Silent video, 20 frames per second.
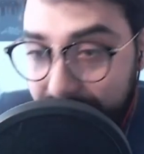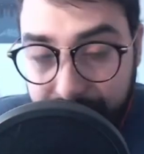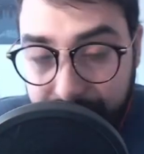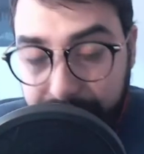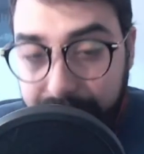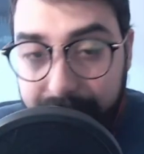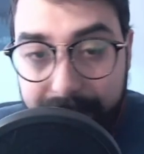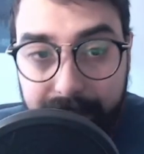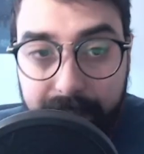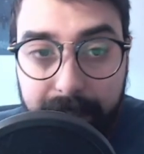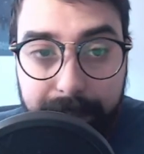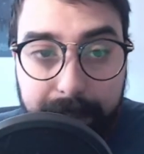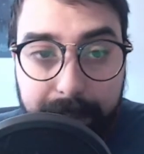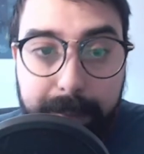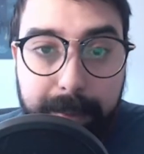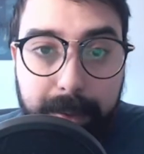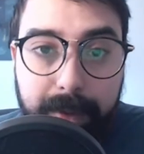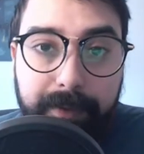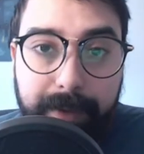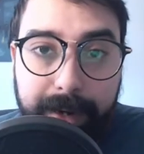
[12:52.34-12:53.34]
affected
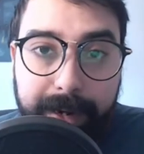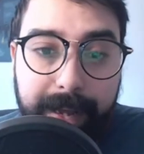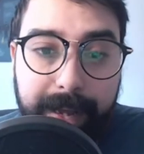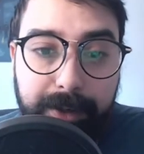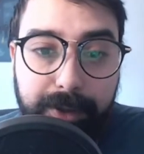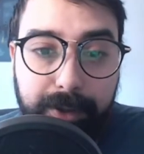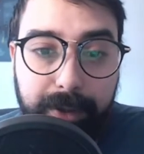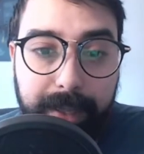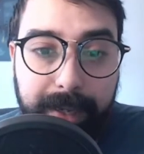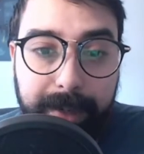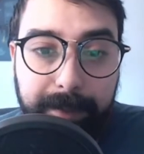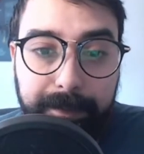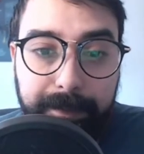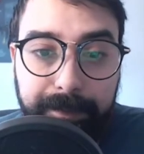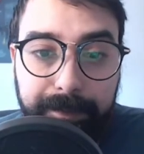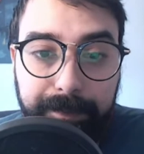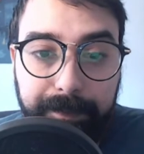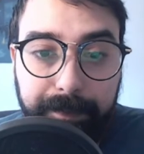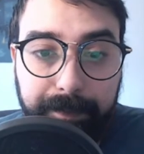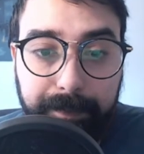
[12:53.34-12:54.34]
people financially
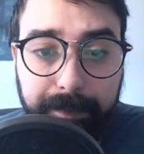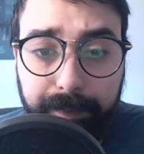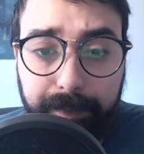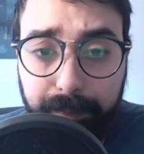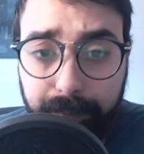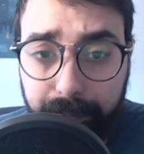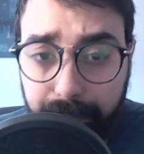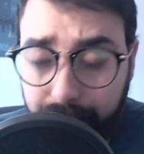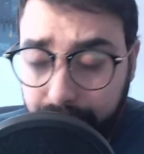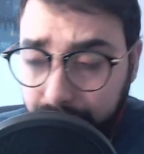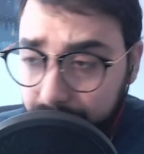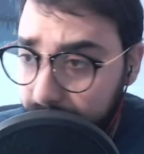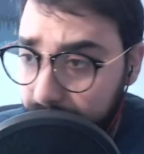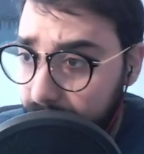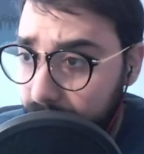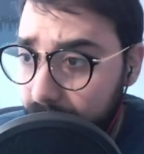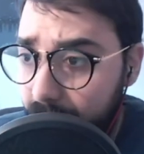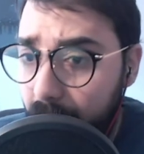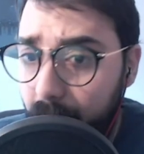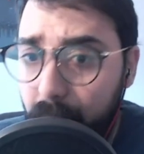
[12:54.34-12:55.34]

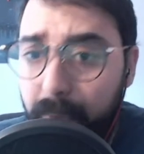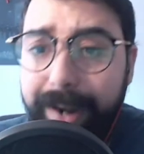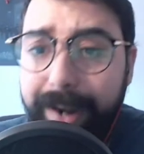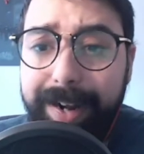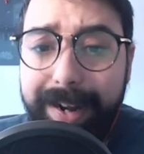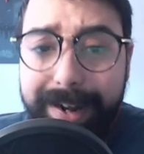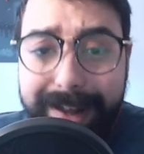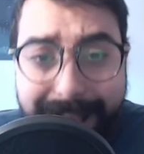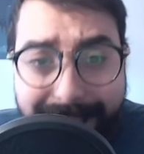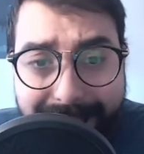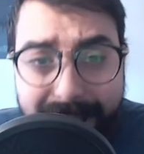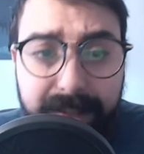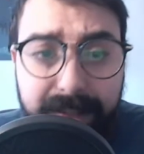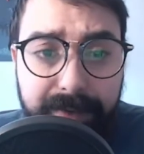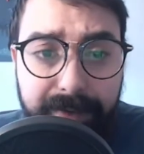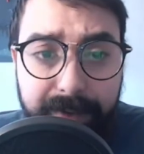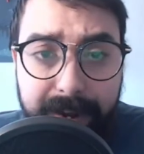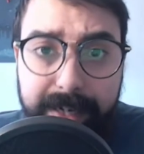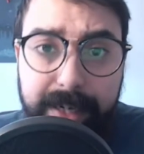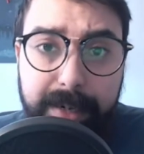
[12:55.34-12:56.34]
right? It has
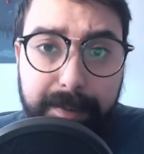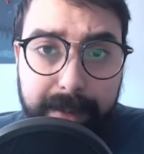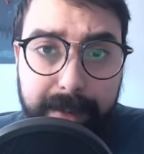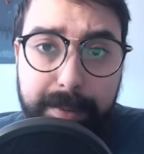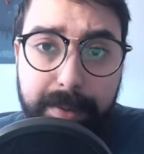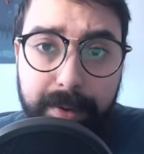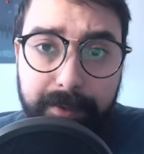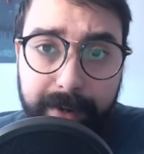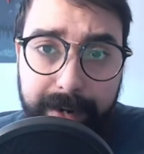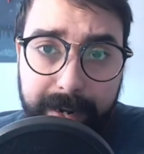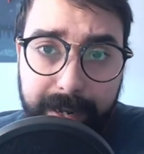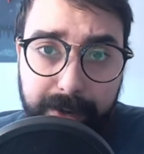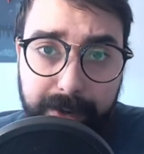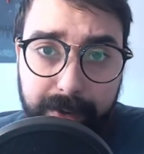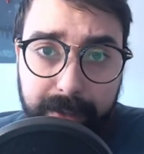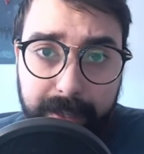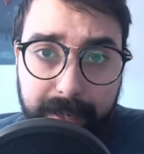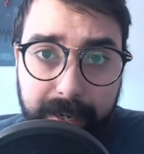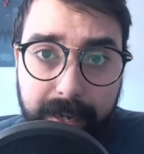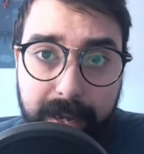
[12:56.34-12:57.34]
affected people
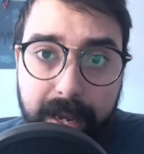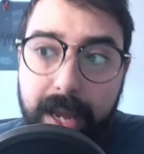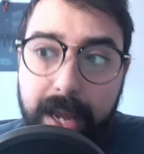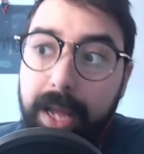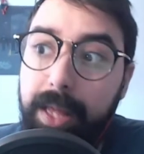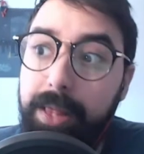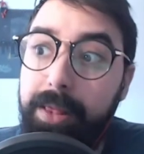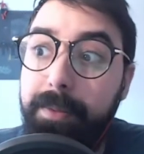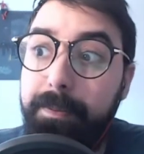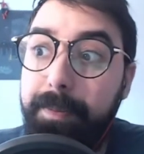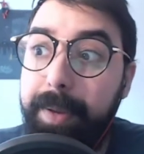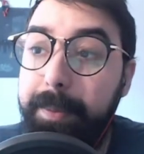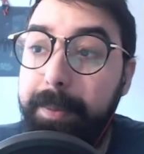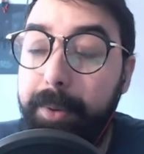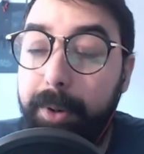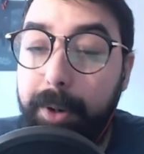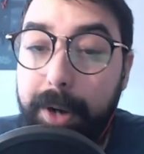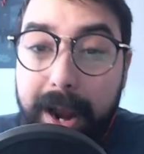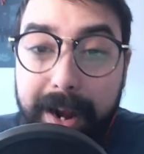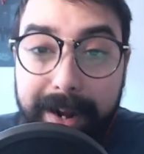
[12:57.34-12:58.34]
financially.
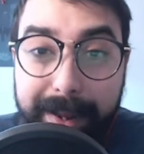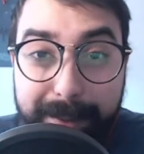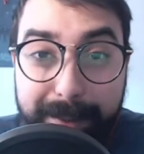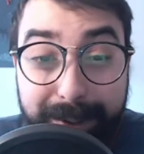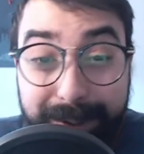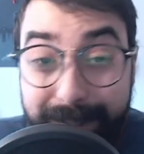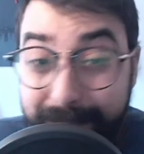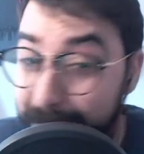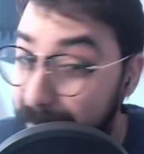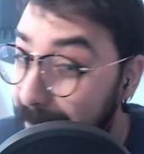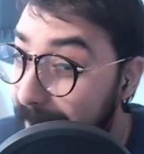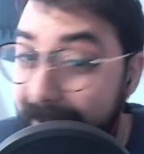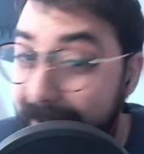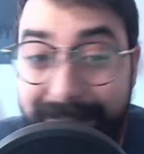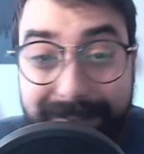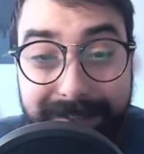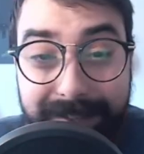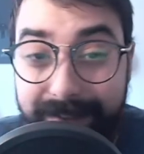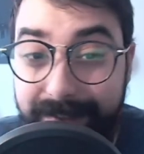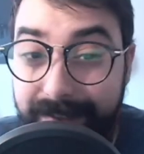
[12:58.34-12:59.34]
People are not able to
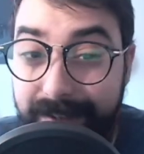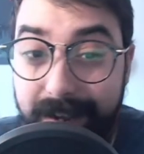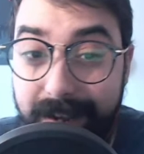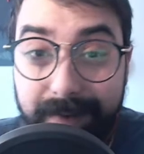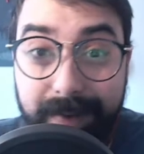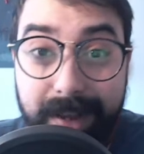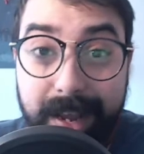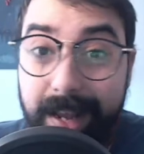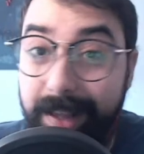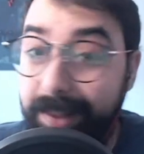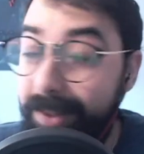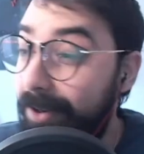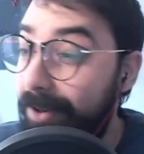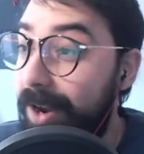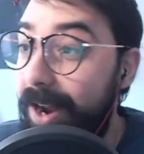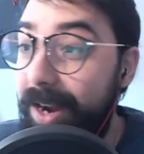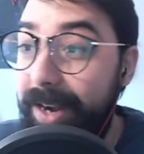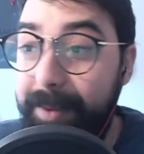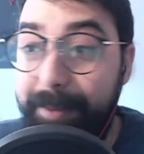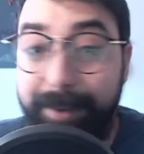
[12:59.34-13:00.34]
deposit stuff. They're
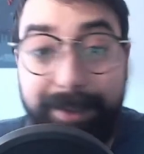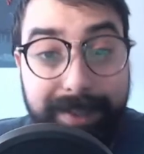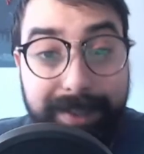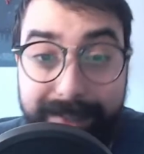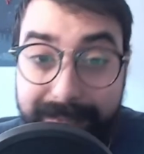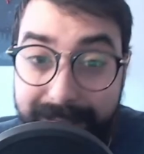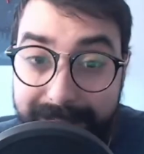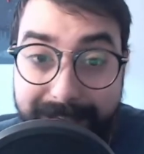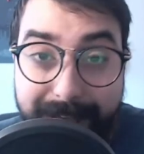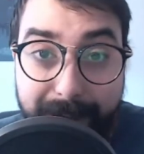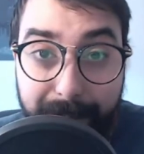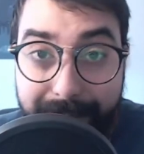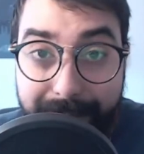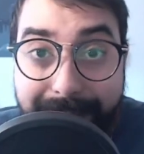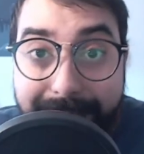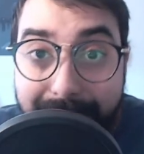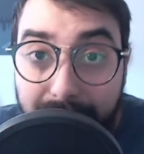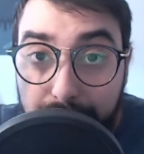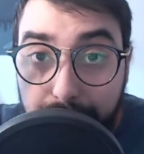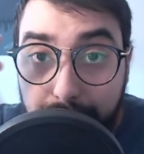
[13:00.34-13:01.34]
not able to take out
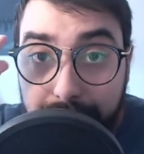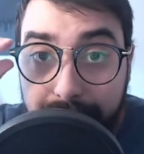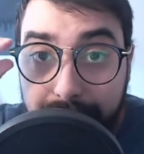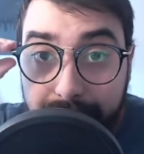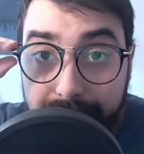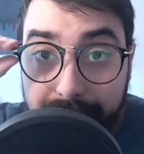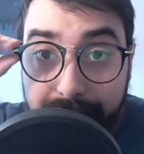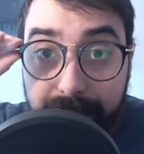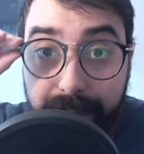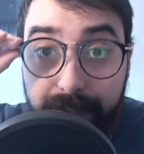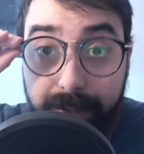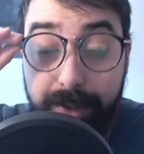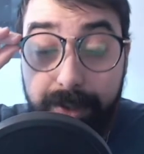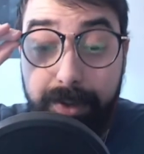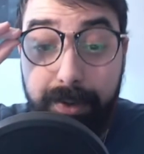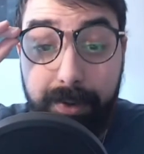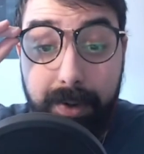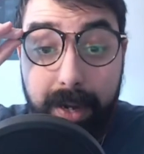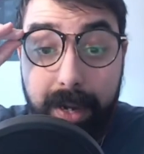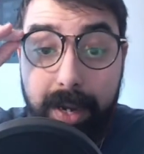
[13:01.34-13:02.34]
cash when they need
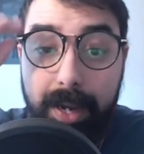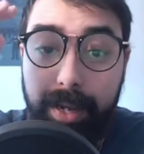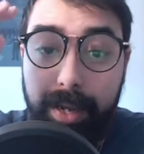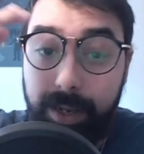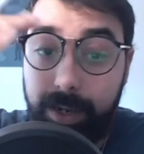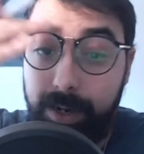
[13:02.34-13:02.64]
to. You